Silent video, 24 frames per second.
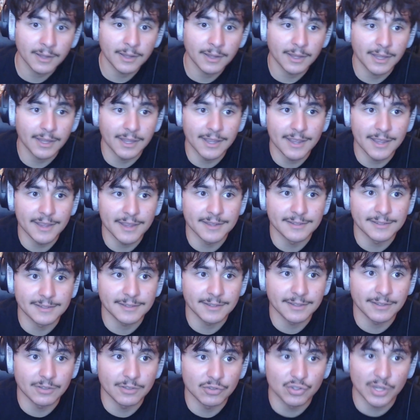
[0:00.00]
is
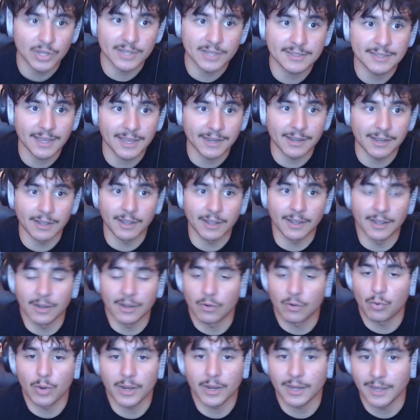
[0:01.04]
just like a
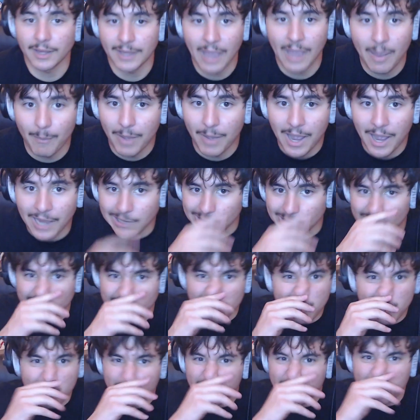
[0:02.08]
quick get by,
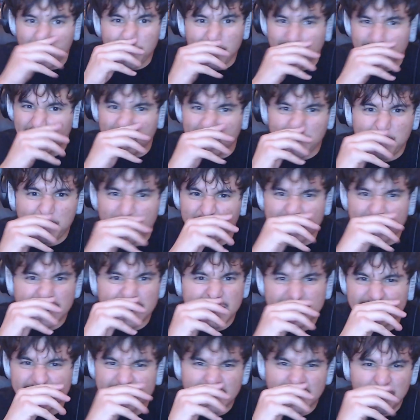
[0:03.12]
you can put in
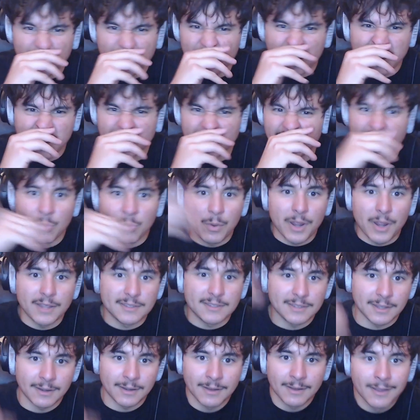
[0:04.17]
some fucking 808s
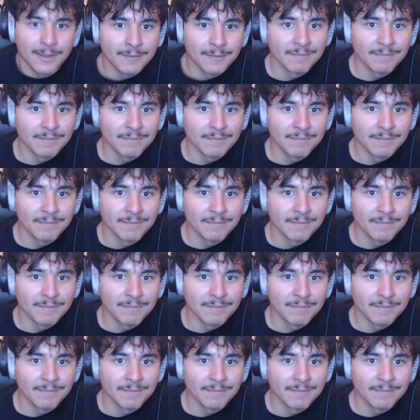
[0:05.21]
in